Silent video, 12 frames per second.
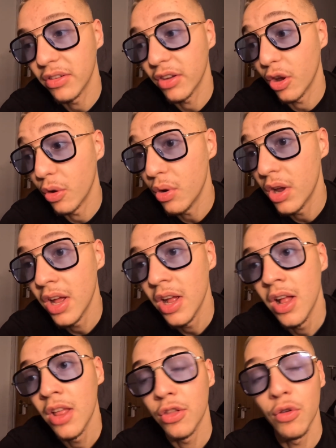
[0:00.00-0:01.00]
So
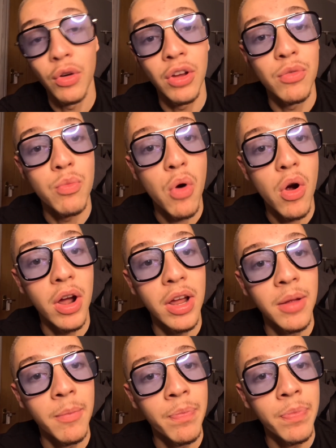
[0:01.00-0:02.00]
the reason
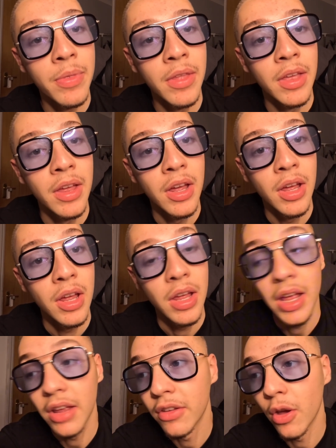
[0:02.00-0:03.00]
why
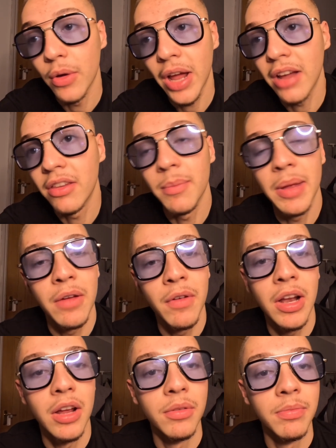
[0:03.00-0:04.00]
it's okay to be a
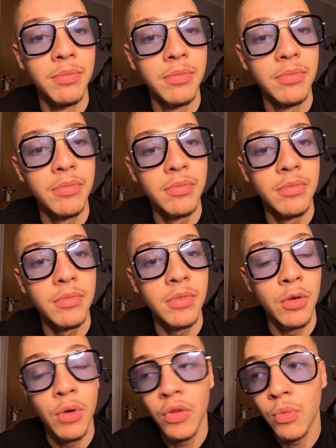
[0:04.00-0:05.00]
villain,
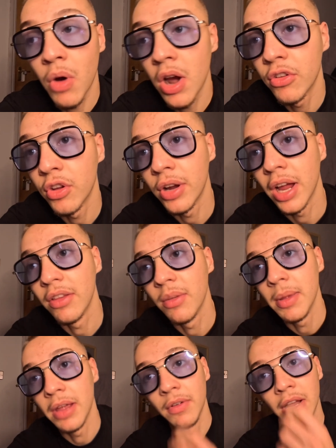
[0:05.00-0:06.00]

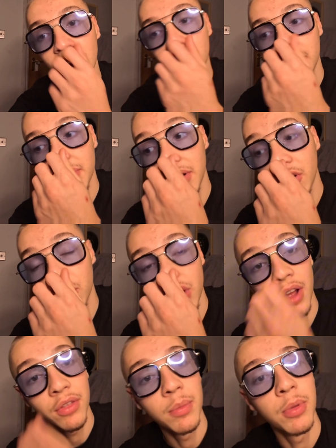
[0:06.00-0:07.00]
is because you
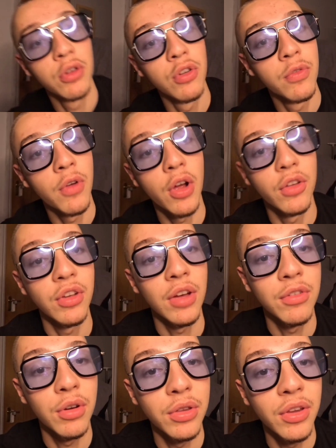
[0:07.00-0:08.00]
have to put you first. You have
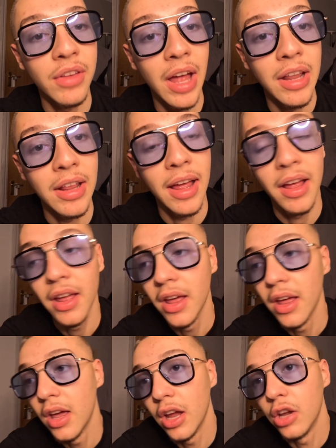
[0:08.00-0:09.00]
to understand that
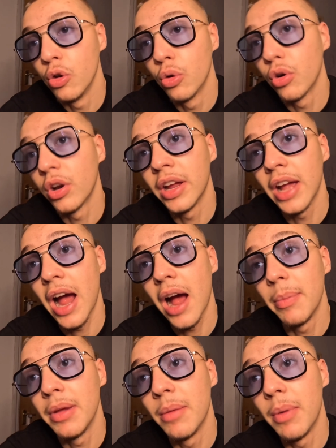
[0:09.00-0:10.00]
you're not going to get
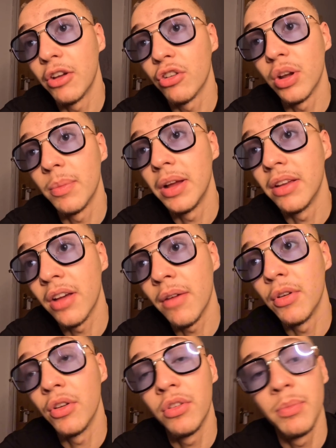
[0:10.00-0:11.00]
happier by trying to please
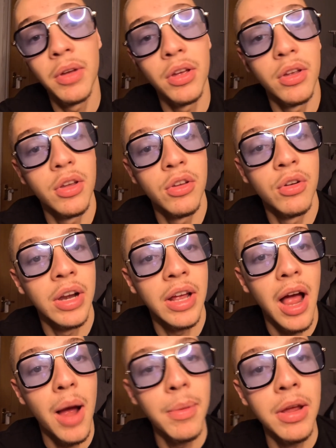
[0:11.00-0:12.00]
others, but you're going to
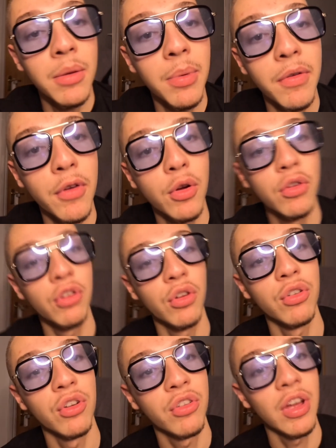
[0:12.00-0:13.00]
get happier by focusing
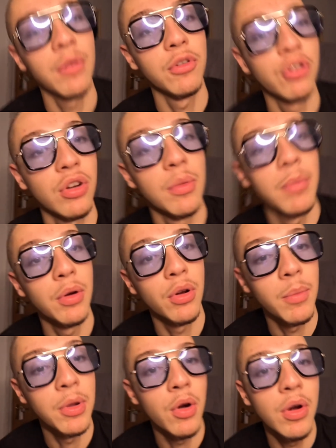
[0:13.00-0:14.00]
on yourself and trying to build
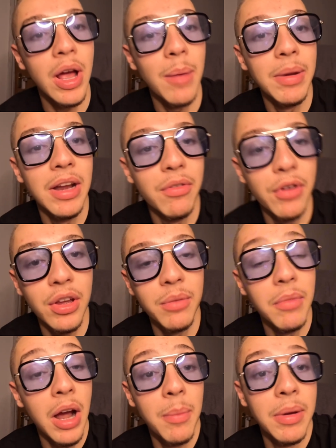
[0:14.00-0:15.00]
up your own
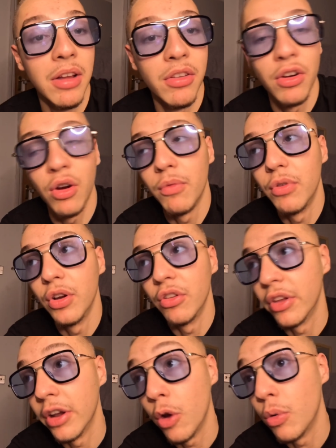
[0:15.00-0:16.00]
happiness and
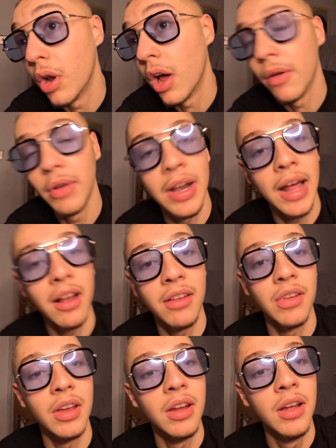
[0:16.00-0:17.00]
confidence and own life and
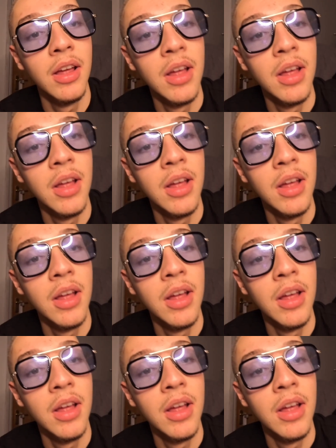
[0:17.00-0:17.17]
legacy.